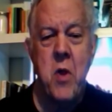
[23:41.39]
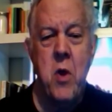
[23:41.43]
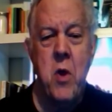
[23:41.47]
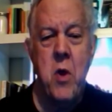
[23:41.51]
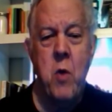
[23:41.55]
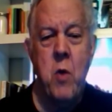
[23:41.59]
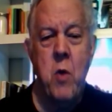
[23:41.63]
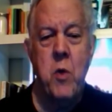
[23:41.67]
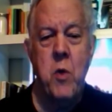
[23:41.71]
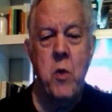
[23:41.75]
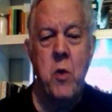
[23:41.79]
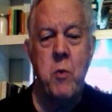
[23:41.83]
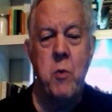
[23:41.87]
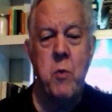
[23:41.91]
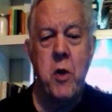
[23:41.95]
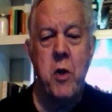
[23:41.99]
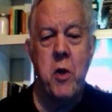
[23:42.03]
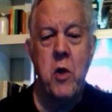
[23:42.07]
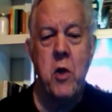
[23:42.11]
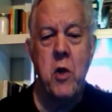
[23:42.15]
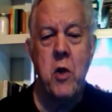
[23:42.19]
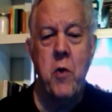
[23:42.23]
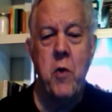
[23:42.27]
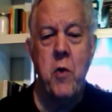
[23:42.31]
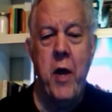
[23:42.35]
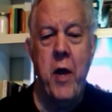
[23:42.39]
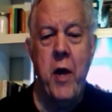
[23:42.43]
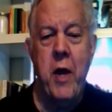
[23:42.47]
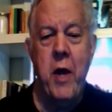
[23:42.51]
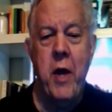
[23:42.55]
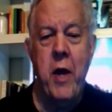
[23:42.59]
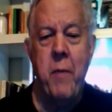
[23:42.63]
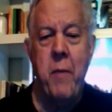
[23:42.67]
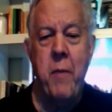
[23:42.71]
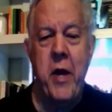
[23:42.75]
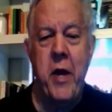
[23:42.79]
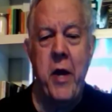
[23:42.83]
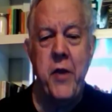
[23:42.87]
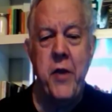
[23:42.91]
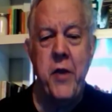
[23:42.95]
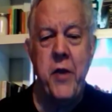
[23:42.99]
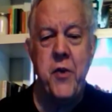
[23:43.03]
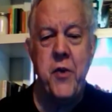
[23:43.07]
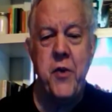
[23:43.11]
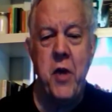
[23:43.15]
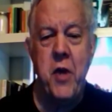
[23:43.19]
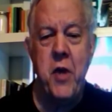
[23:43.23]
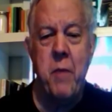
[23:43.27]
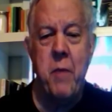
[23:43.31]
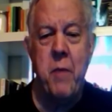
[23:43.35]
which would include AMH,
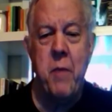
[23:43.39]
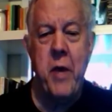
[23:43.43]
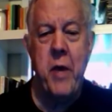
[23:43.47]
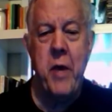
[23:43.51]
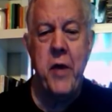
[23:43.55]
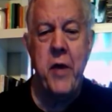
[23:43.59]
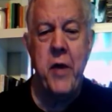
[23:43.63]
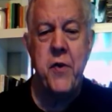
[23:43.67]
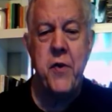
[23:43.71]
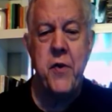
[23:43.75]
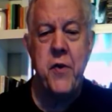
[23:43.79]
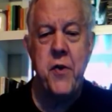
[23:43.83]
EMH,